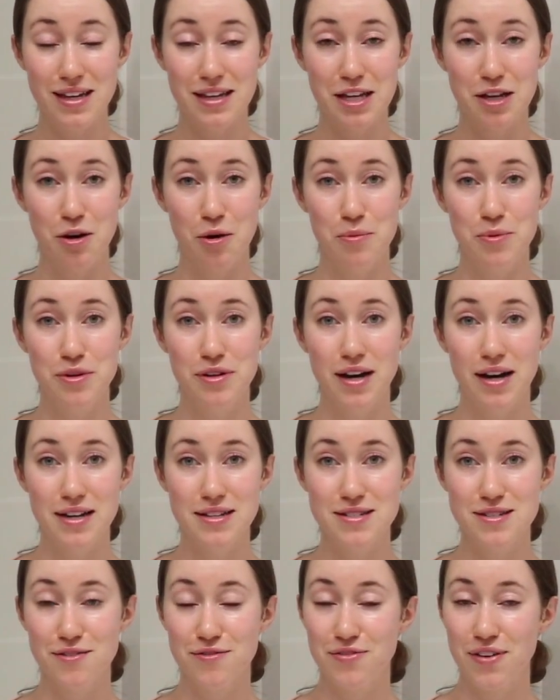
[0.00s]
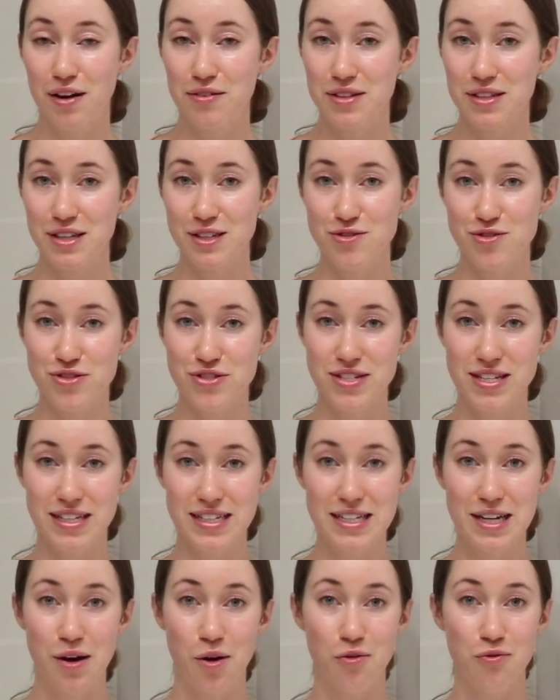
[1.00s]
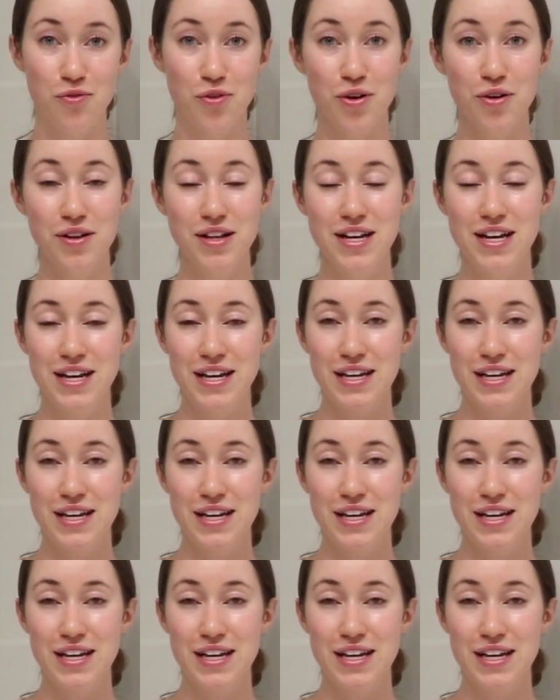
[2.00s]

and I hope you guys found it interesting and helpful.